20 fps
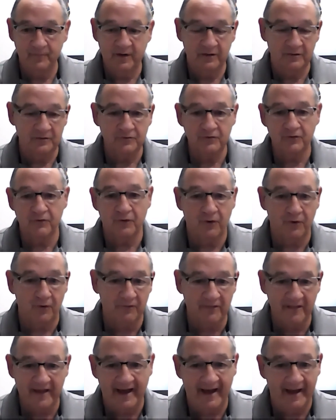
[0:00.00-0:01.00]

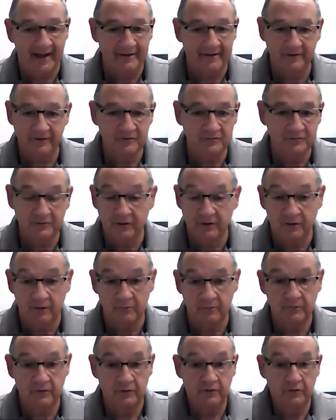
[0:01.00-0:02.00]
control that? You
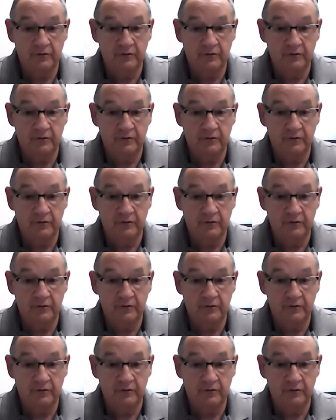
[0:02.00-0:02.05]
don't.